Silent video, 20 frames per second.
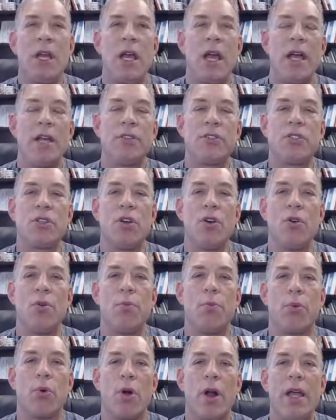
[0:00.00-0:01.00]
And so
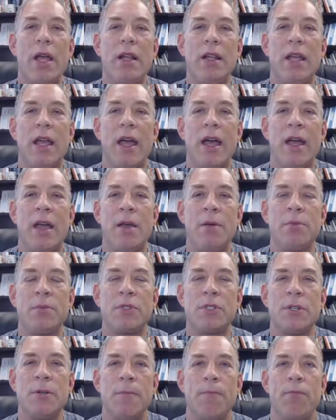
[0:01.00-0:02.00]
brain
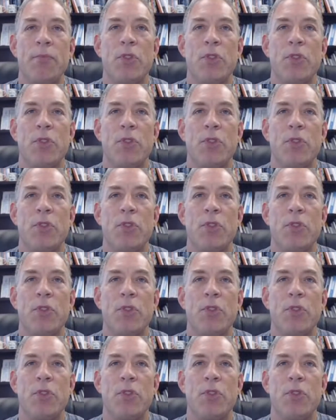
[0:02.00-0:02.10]
games,